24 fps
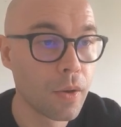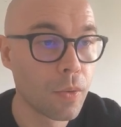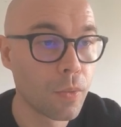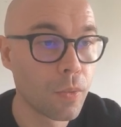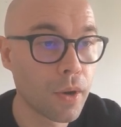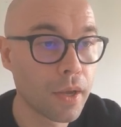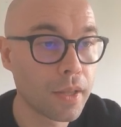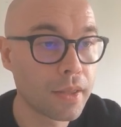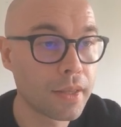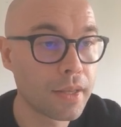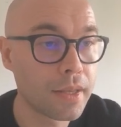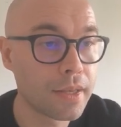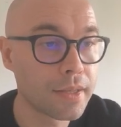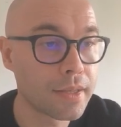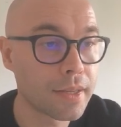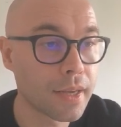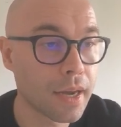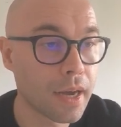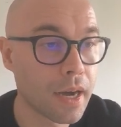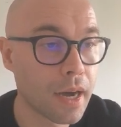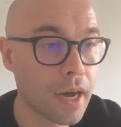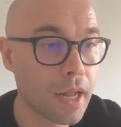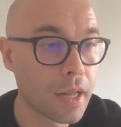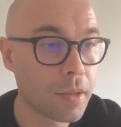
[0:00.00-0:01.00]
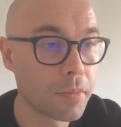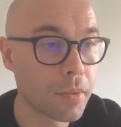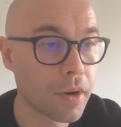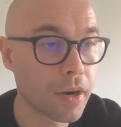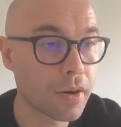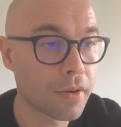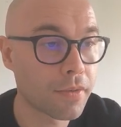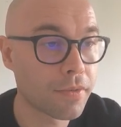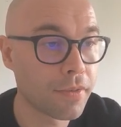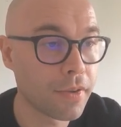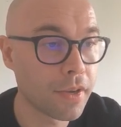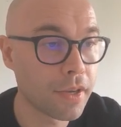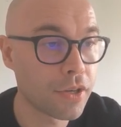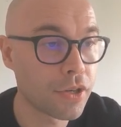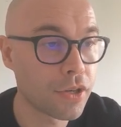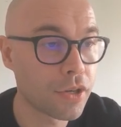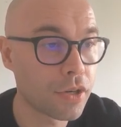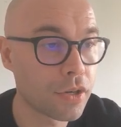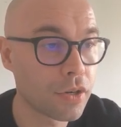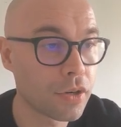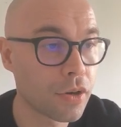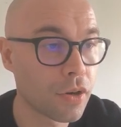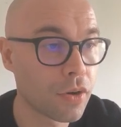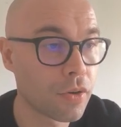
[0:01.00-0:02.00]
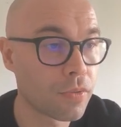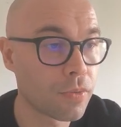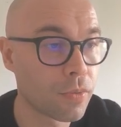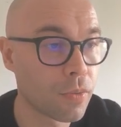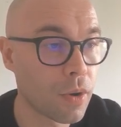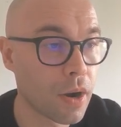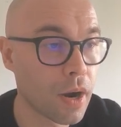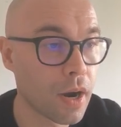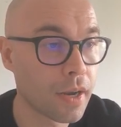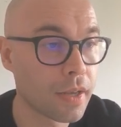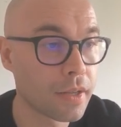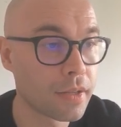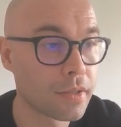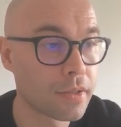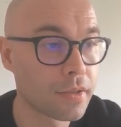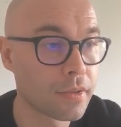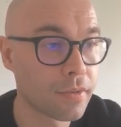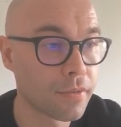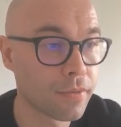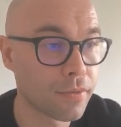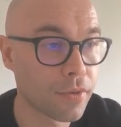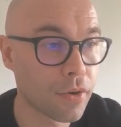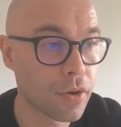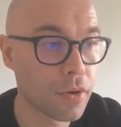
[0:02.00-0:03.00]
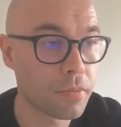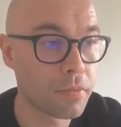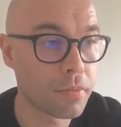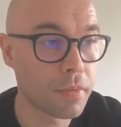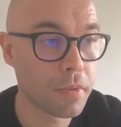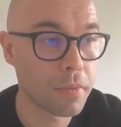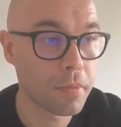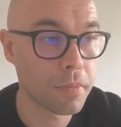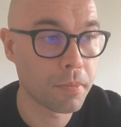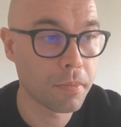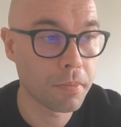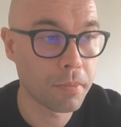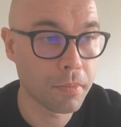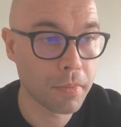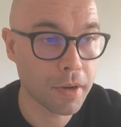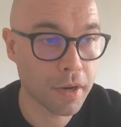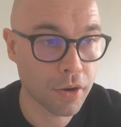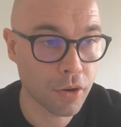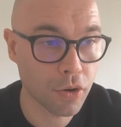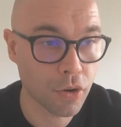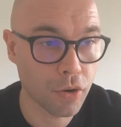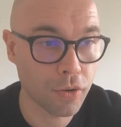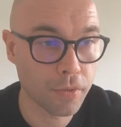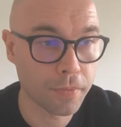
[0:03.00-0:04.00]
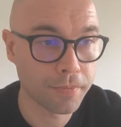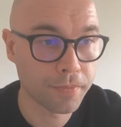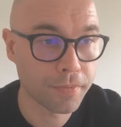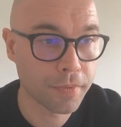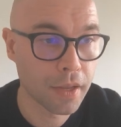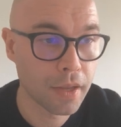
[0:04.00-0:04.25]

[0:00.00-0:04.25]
What is a hallmark feature of wines from Margaux?